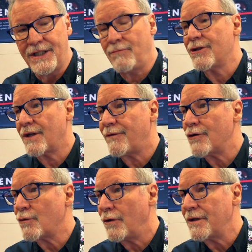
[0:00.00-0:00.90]
is he was the
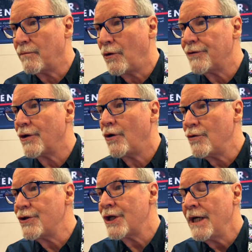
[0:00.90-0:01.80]
first one to put
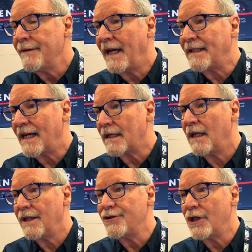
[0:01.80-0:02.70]
that
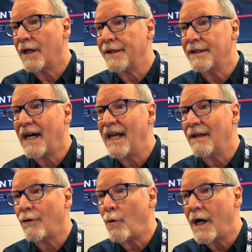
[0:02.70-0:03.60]
technology on the dial
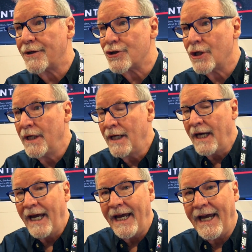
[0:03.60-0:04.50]
of a watch.
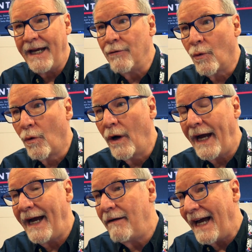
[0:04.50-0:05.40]
And
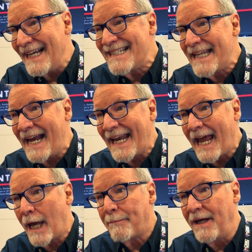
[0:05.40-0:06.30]
as that
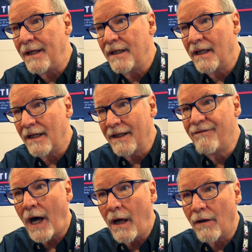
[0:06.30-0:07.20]
happened,
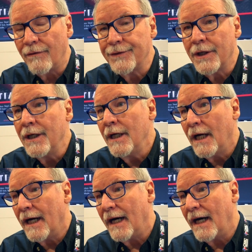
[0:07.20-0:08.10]
evolved,
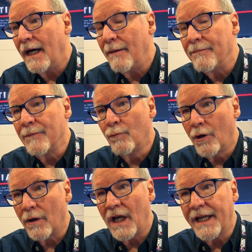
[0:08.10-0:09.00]
we
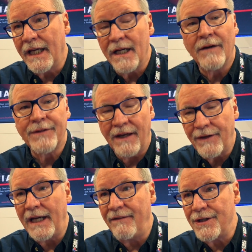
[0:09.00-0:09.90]
were lucky enough to have
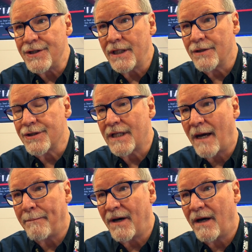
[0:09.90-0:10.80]
the Navy SEALs
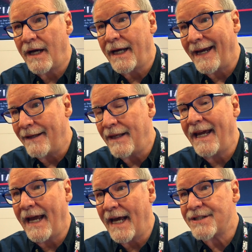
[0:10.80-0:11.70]
stop by, and
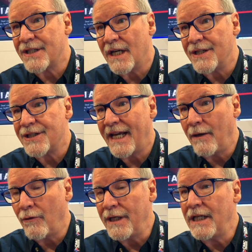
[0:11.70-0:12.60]
they asked us, hey,
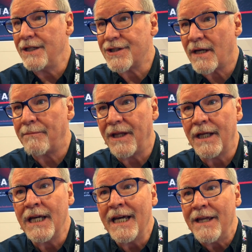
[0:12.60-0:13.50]
we need something
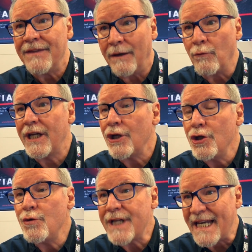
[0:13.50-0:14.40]
that we could
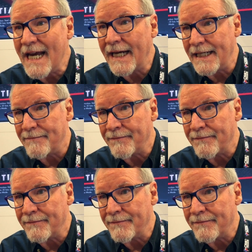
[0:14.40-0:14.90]
use at night